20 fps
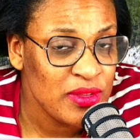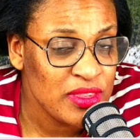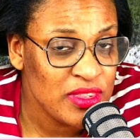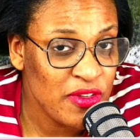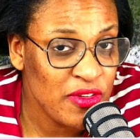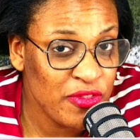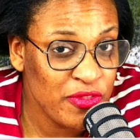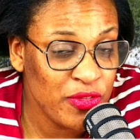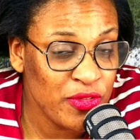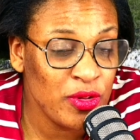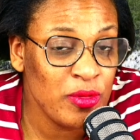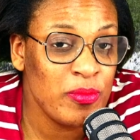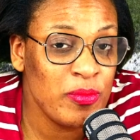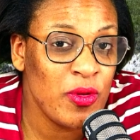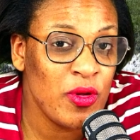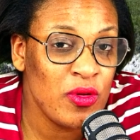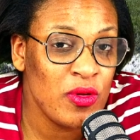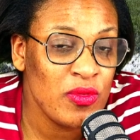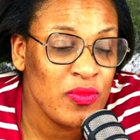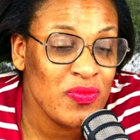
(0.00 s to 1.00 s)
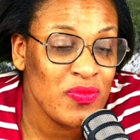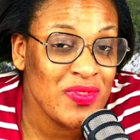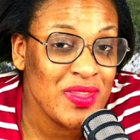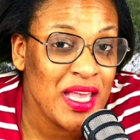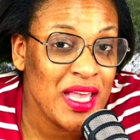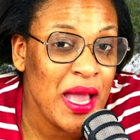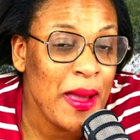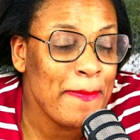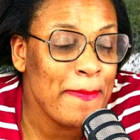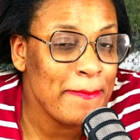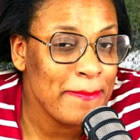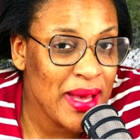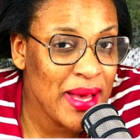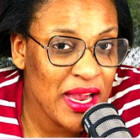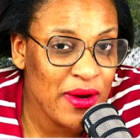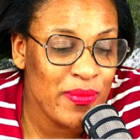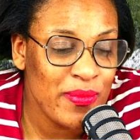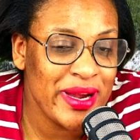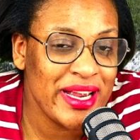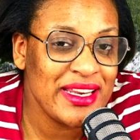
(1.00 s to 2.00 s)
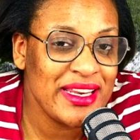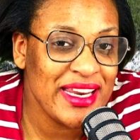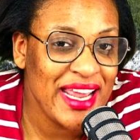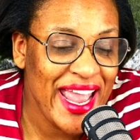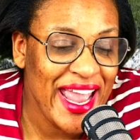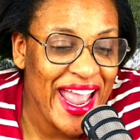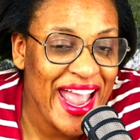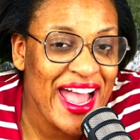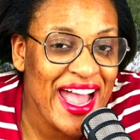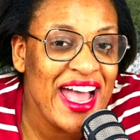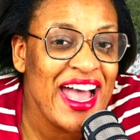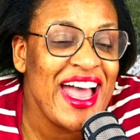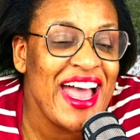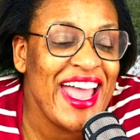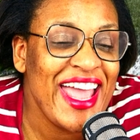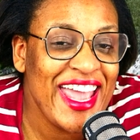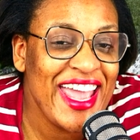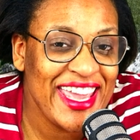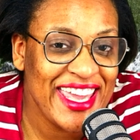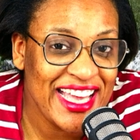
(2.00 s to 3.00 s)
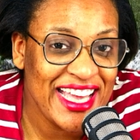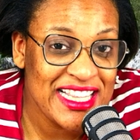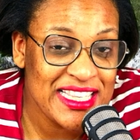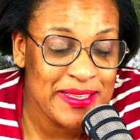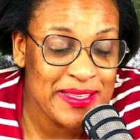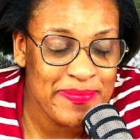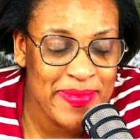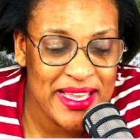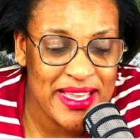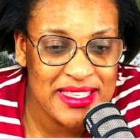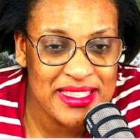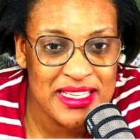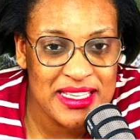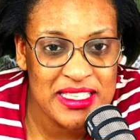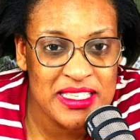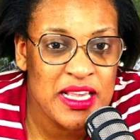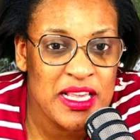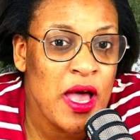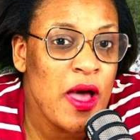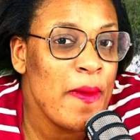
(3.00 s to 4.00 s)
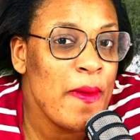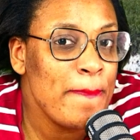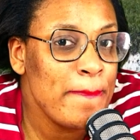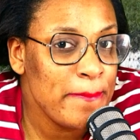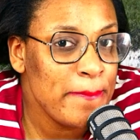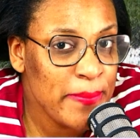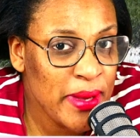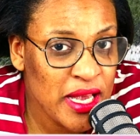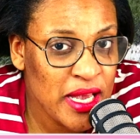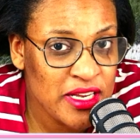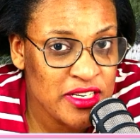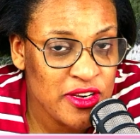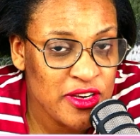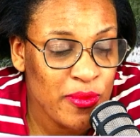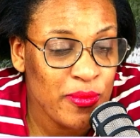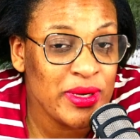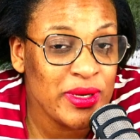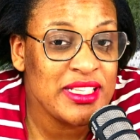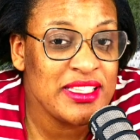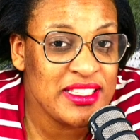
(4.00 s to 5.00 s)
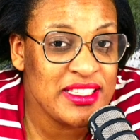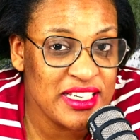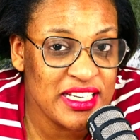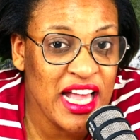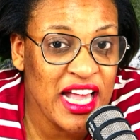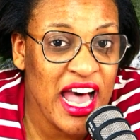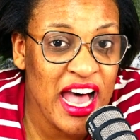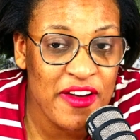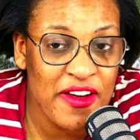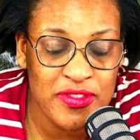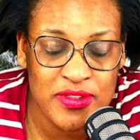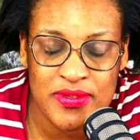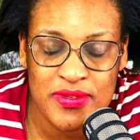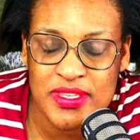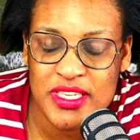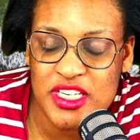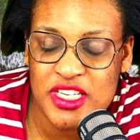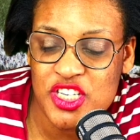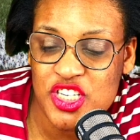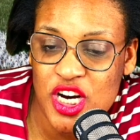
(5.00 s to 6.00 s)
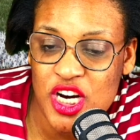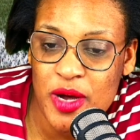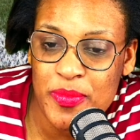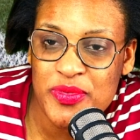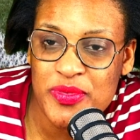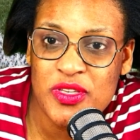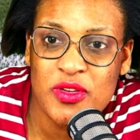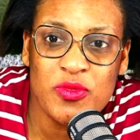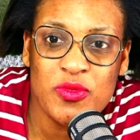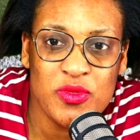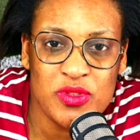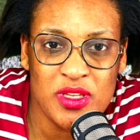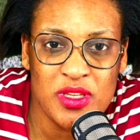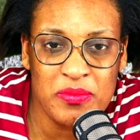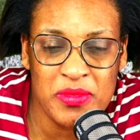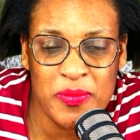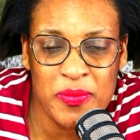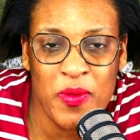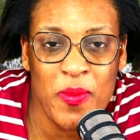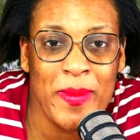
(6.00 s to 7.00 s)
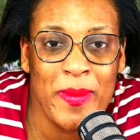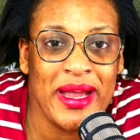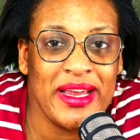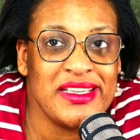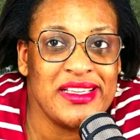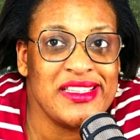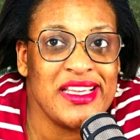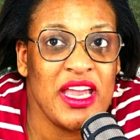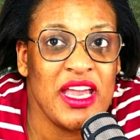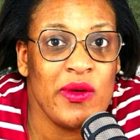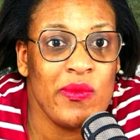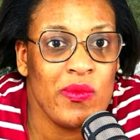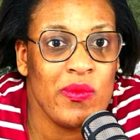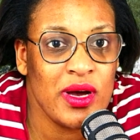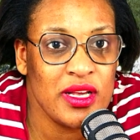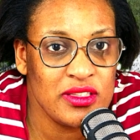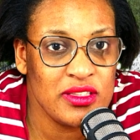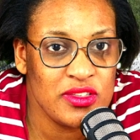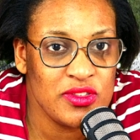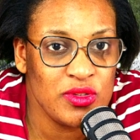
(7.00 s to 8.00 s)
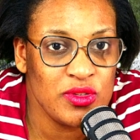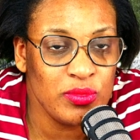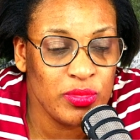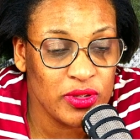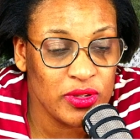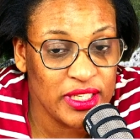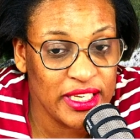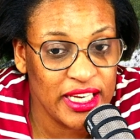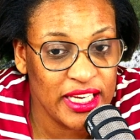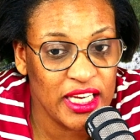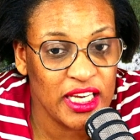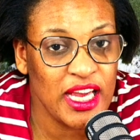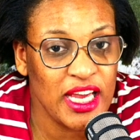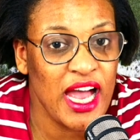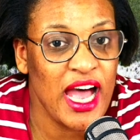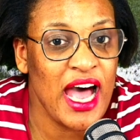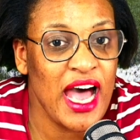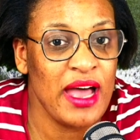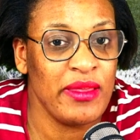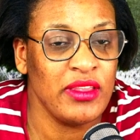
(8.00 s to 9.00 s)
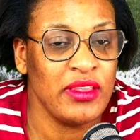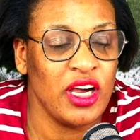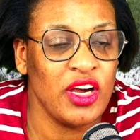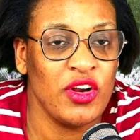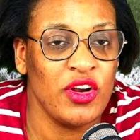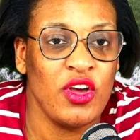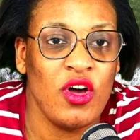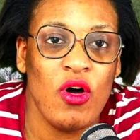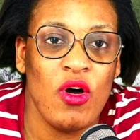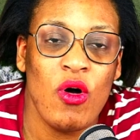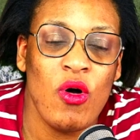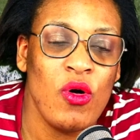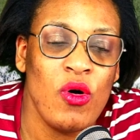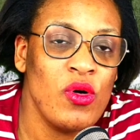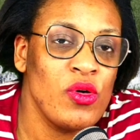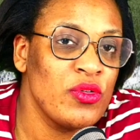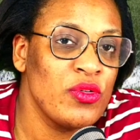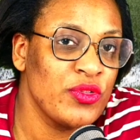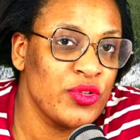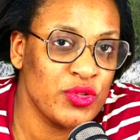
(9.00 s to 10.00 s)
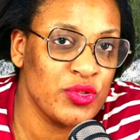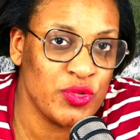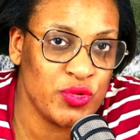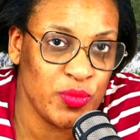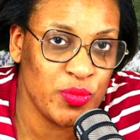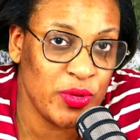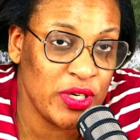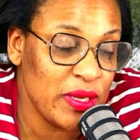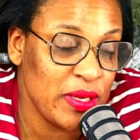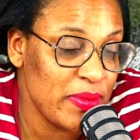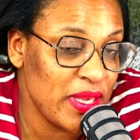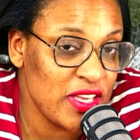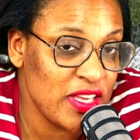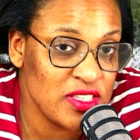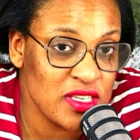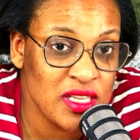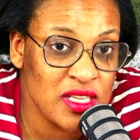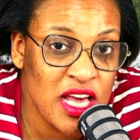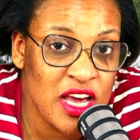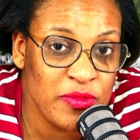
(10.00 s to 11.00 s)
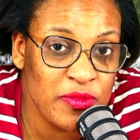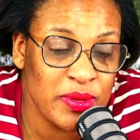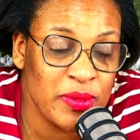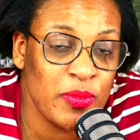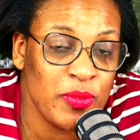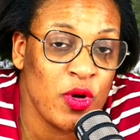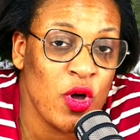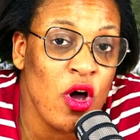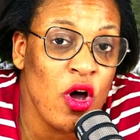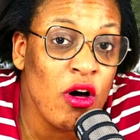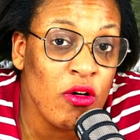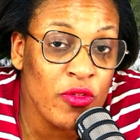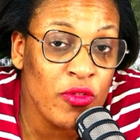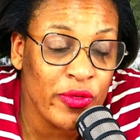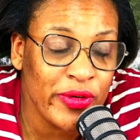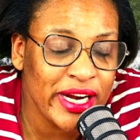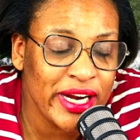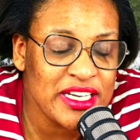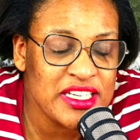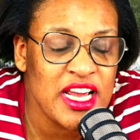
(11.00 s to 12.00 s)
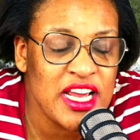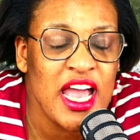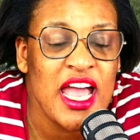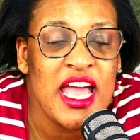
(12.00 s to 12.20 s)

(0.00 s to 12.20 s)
the football might win against business, but we still have to stay sharp. So some people might say, what's the Super League? I'm not going to go all over the Super League because a lot of people cover it.